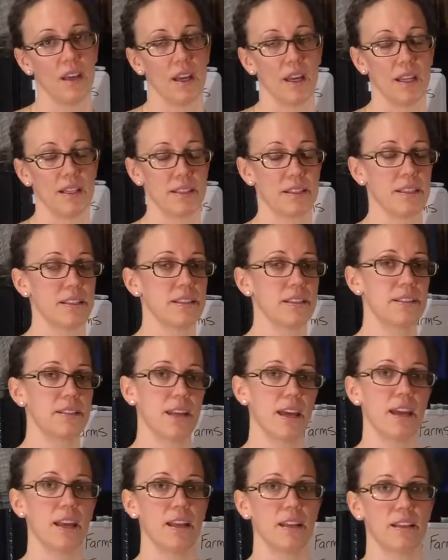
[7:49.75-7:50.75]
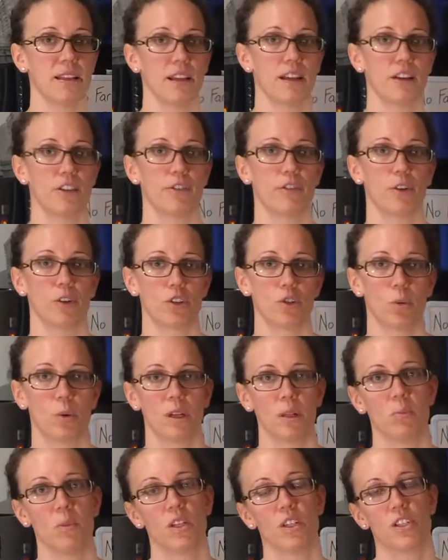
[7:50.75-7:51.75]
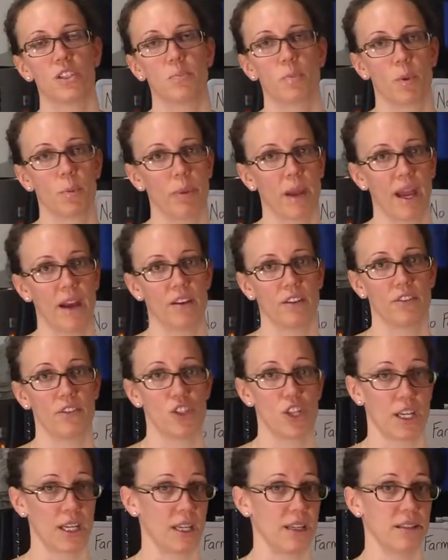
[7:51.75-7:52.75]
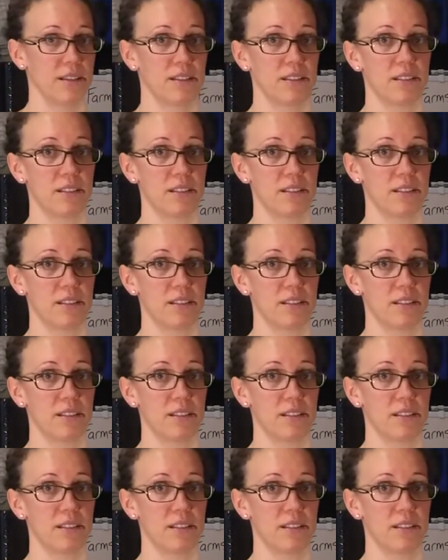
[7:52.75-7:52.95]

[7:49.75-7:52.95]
It's going to stay in there for 20 minutes per pound of chicken.